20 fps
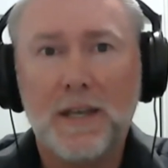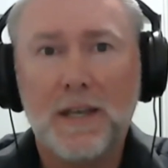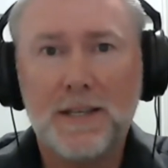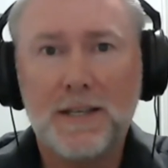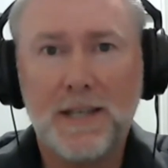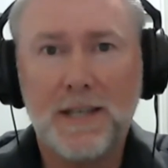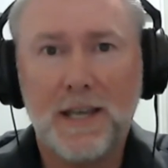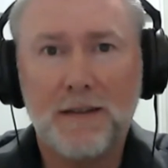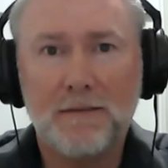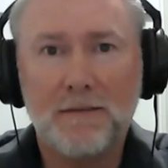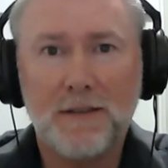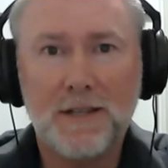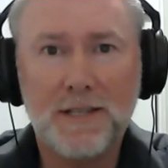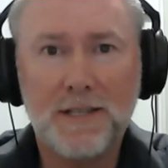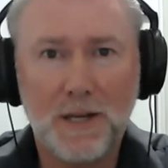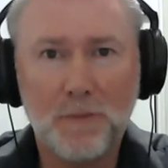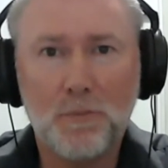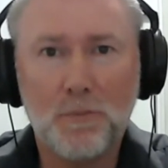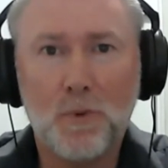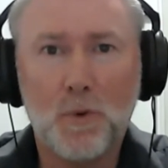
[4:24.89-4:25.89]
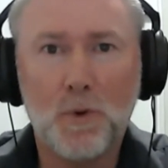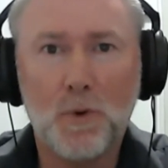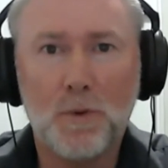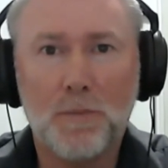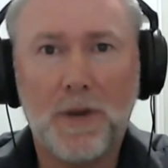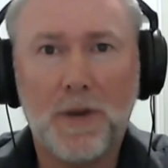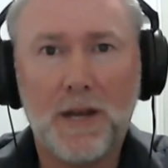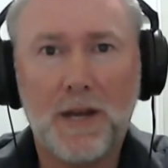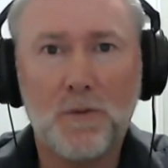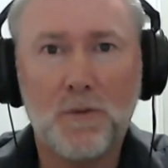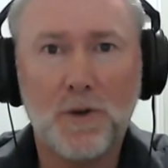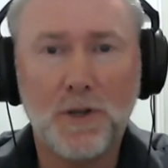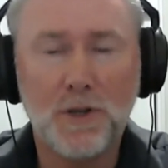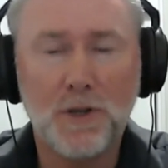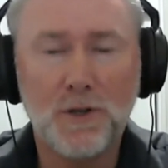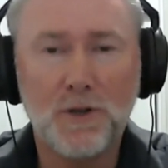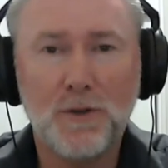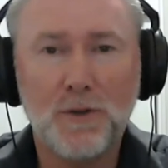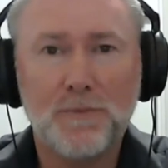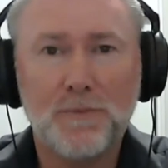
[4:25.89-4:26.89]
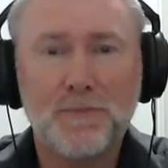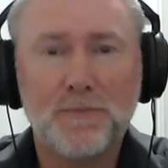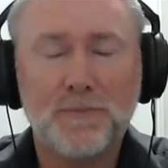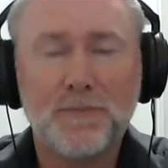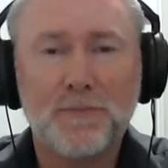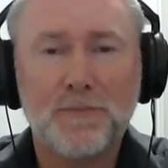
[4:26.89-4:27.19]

Is that an important part of what you do?